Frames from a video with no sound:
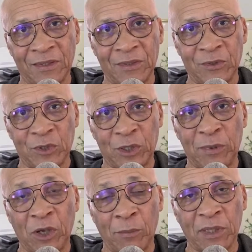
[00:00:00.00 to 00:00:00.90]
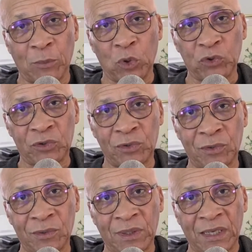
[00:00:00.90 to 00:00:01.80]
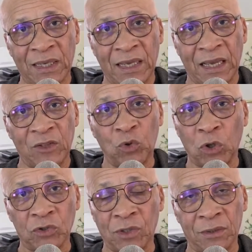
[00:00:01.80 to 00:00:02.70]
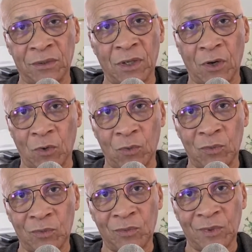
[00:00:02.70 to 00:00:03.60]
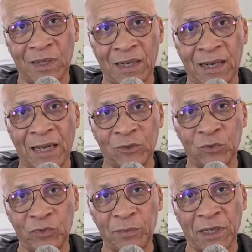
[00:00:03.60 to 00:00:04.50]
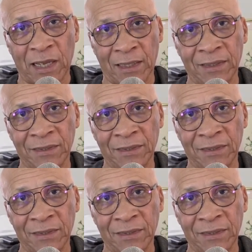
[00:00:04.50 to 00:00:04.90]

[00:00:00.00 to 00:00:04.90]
he becomes emotional and does not know how to reply.